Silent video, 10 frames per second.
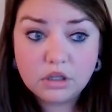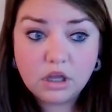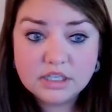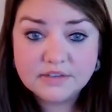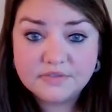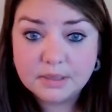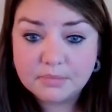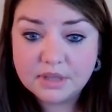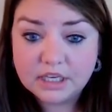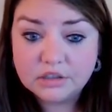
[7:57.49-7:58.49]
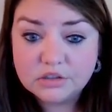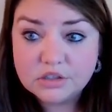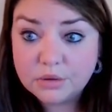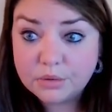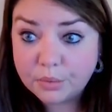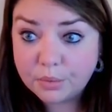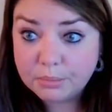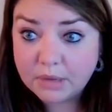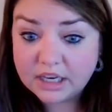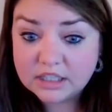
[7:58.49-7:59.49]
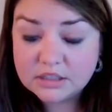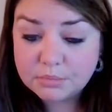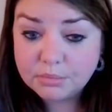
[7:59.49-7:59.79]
loss of something. So we might